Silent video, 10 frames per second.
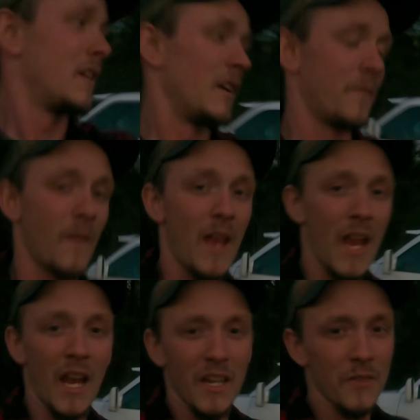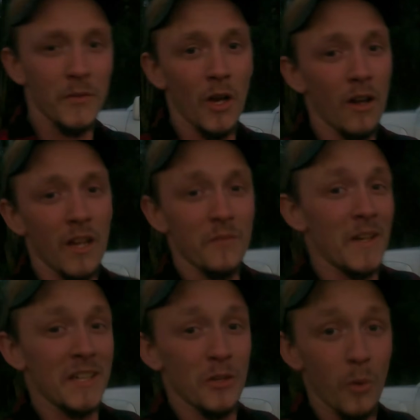If any of y'all have
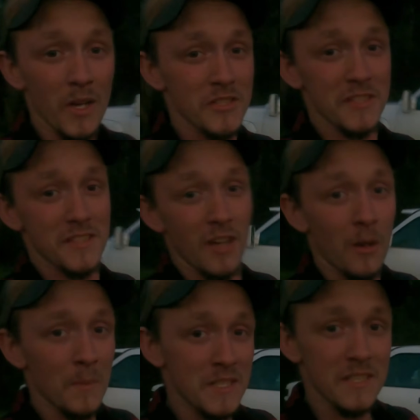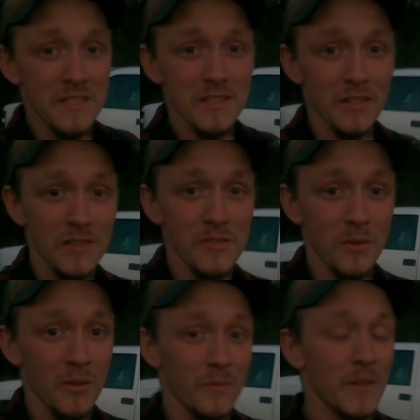any questions, comments, concerns,
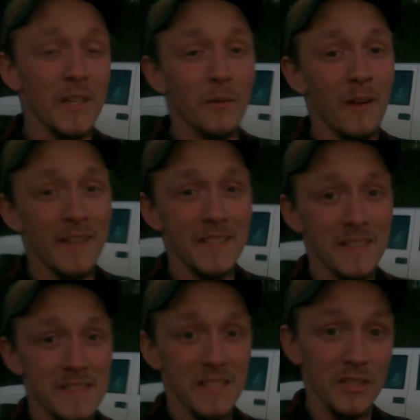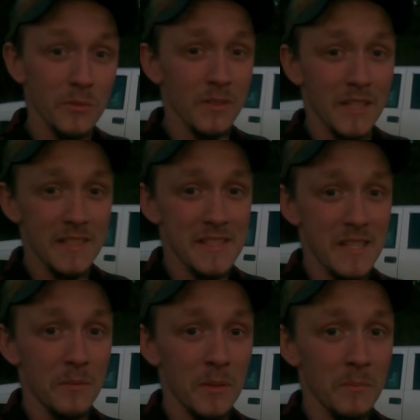or video ideas that you would like to
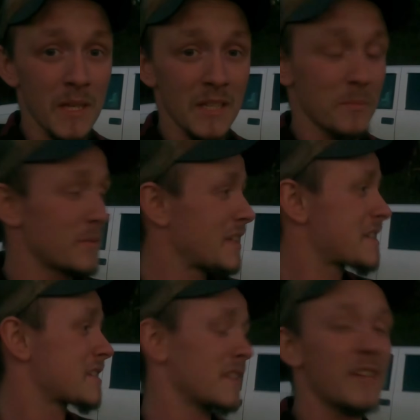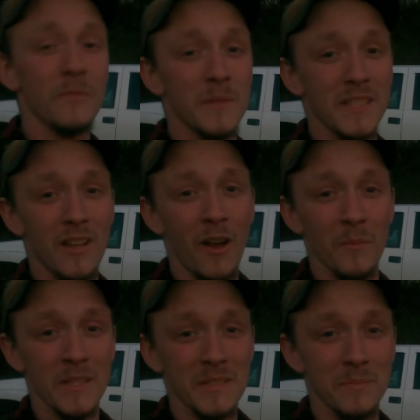see me make, please leave them in the
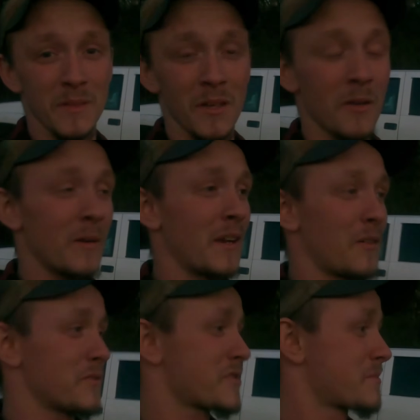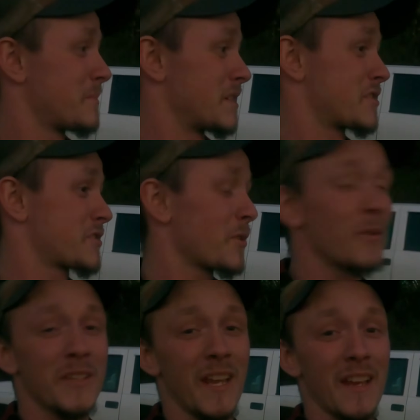comments below and I'll be
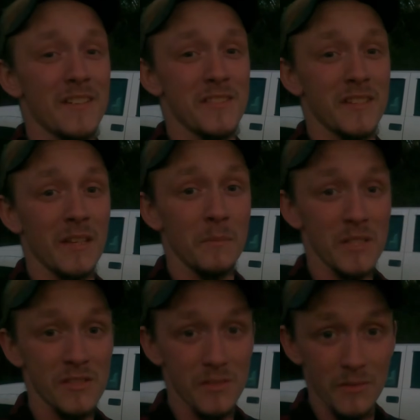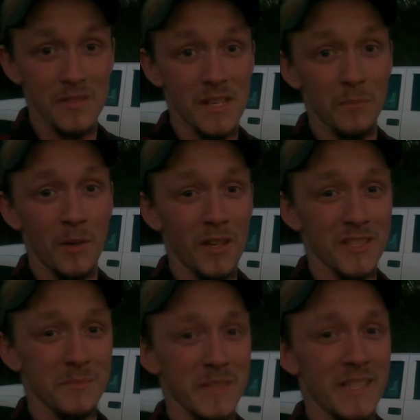sure to answer them as soon as I
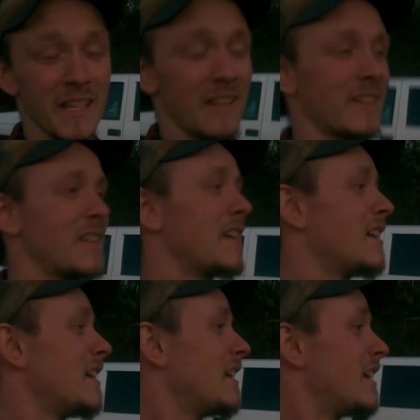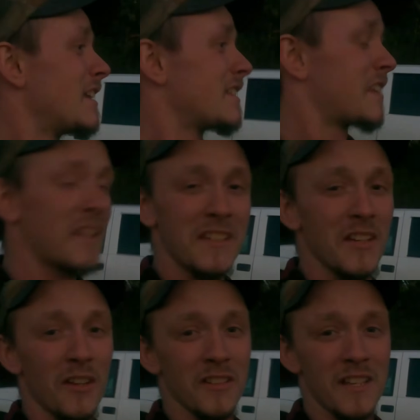possibly can. Thank
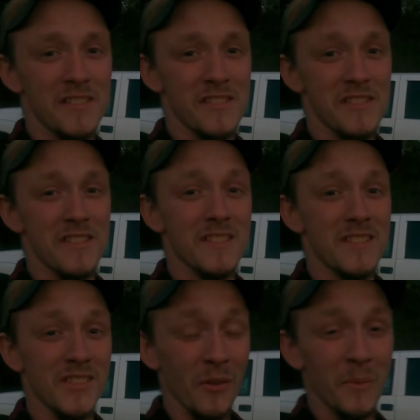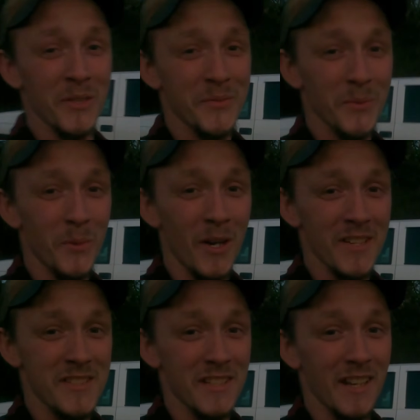y'all legends so much for
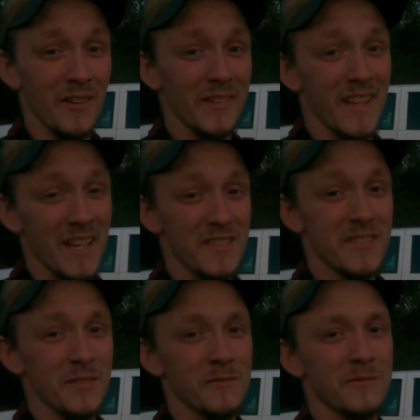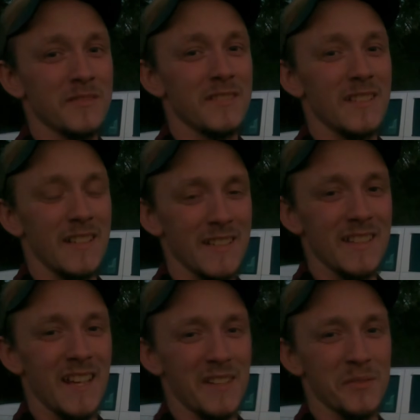watching. I'll catch you in
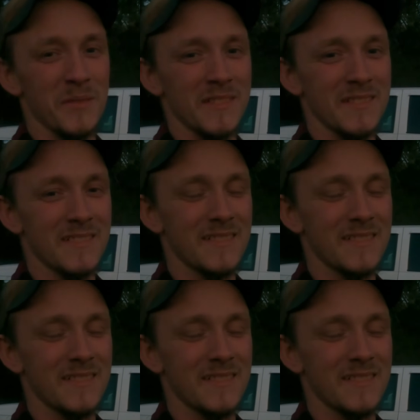the next one.